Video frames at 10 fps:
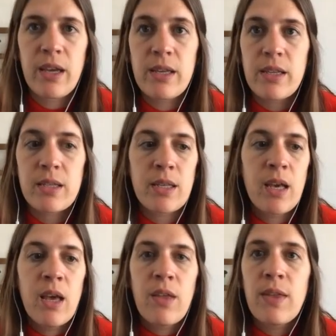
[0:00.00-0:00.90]
is
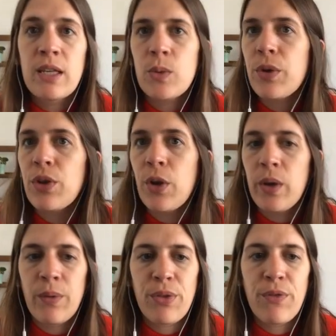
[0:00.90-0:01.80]
Things Worth
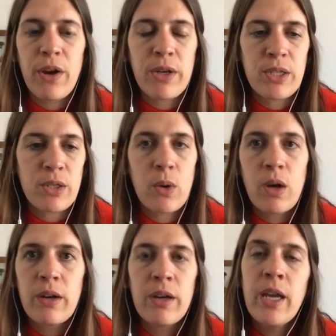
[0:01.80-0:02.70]
Knowing with Farrah
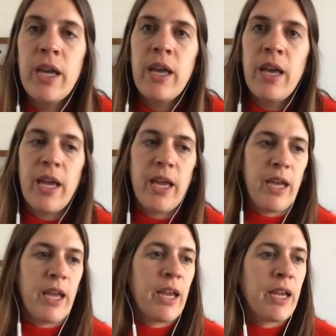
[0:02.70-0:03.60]
Storr.
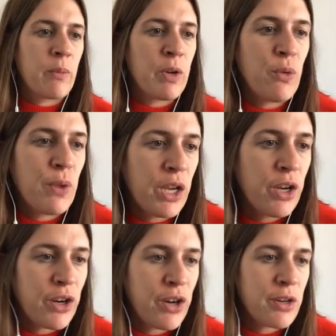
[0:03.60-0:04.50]
And when you look at
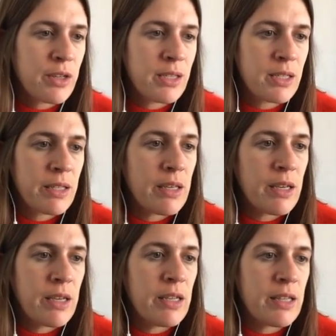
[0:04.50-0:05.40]
hers,
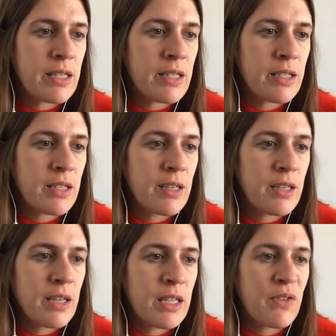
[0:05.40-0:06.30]

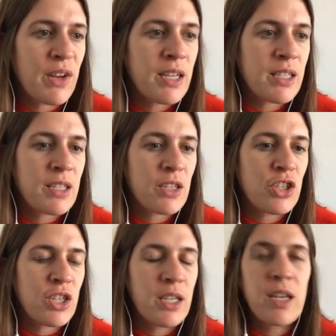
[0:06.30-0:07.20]
it's funny because
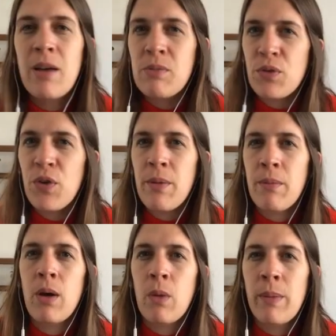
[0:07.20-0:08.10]
she comes
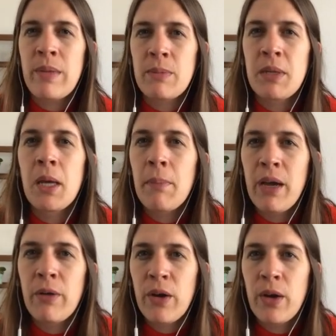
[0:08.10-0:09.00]
from a women's media
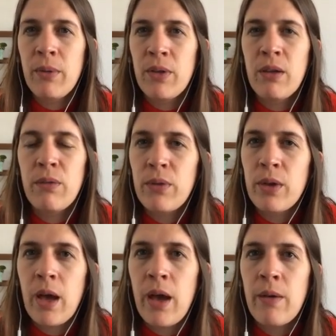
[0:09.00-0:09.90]
background, I believe,
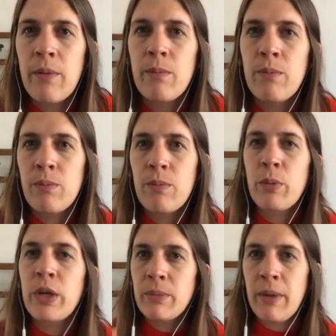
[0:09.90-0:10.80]

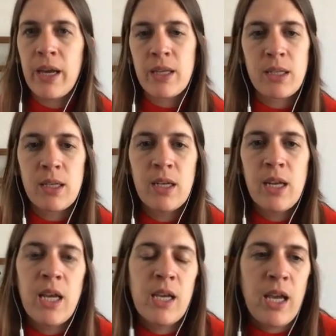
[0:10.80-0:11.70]
print magazine.
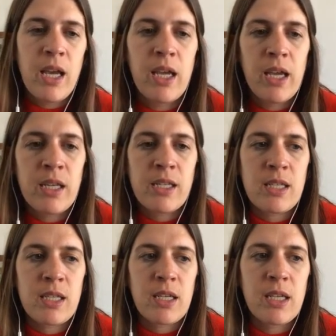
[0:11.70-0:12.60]
And
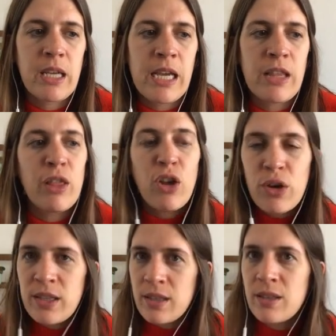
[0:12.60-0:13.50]
it
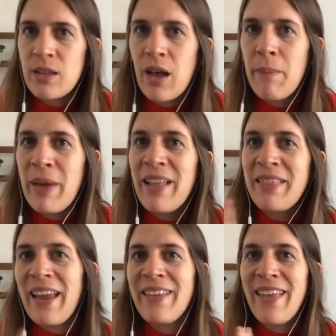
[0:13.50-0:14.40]
looks a bit
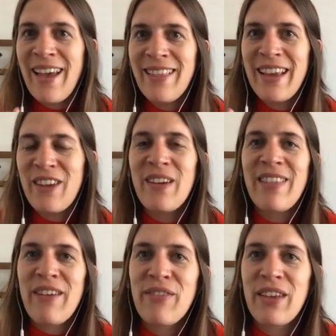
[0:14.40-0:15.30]
like that. Like you get
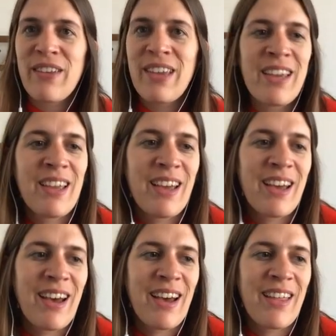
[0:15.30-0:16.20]
that feeling
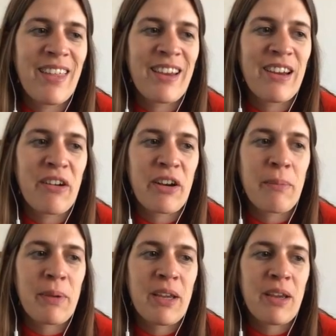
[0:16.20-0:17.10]
that you're going to
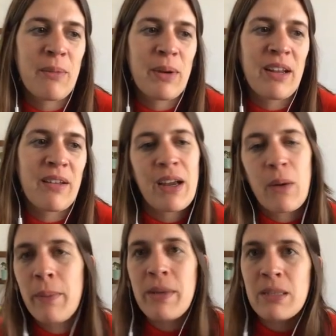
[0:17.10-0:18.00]
be reading like a
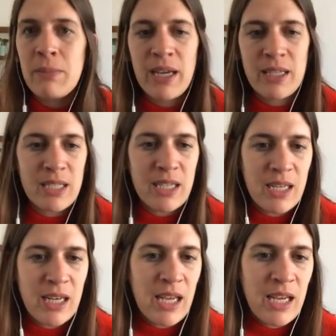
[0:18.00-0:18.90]
women's
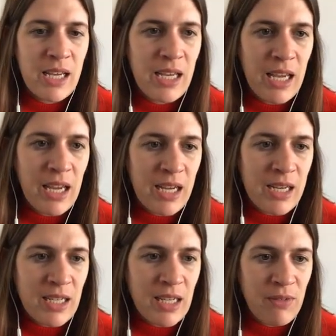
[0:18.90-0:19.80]
magazine.
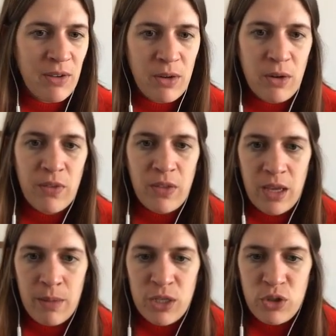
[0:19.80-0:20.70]
And even the
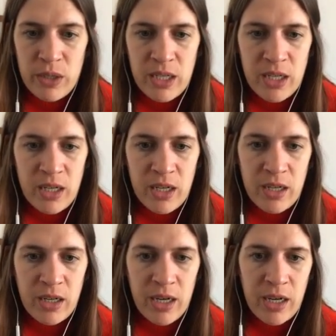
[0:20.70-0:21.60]
imagery
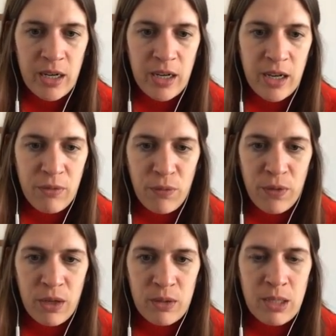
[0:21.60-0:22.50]
here, it
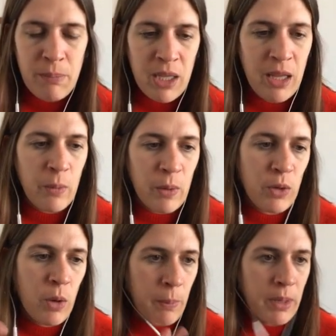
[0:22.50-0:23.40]
feels a bit when
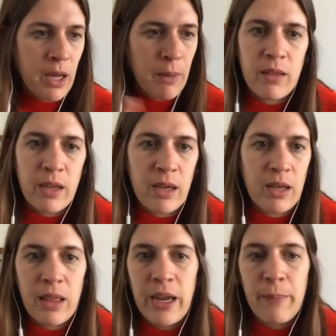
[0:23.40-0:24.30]
you open up like a
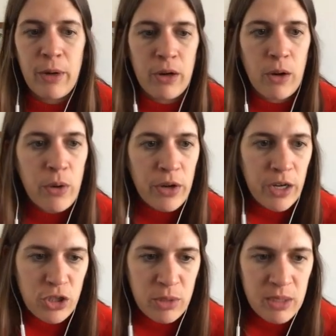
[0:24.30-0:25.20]
Glamour, or
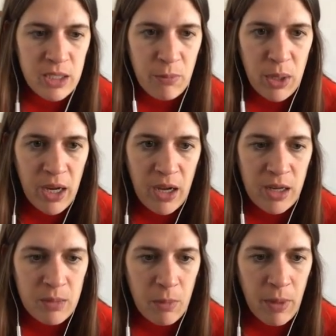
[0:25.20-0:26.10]
here she must have been at
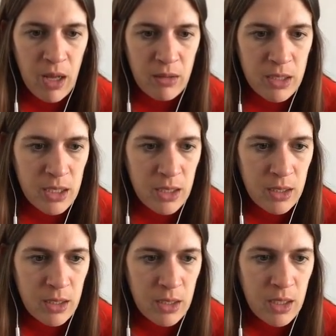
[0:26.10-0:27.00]

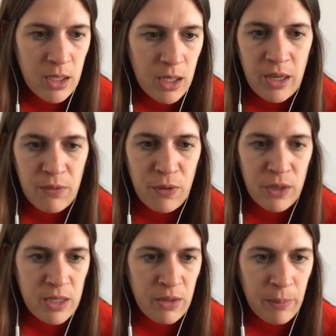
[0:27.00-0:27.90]
Cosmopolitan. It
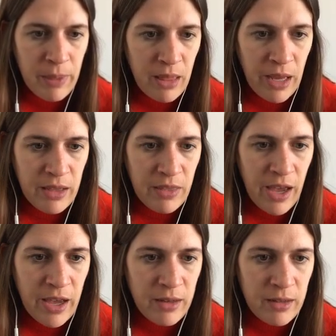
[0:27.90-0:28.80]
feels a little bit like
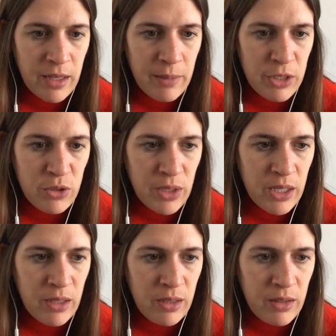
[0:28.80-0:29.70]
that, the
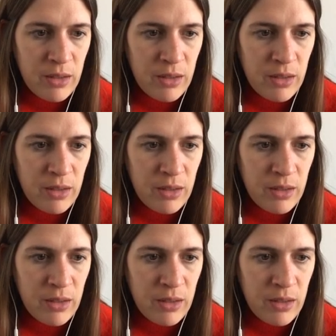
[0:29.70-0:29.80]
imagery.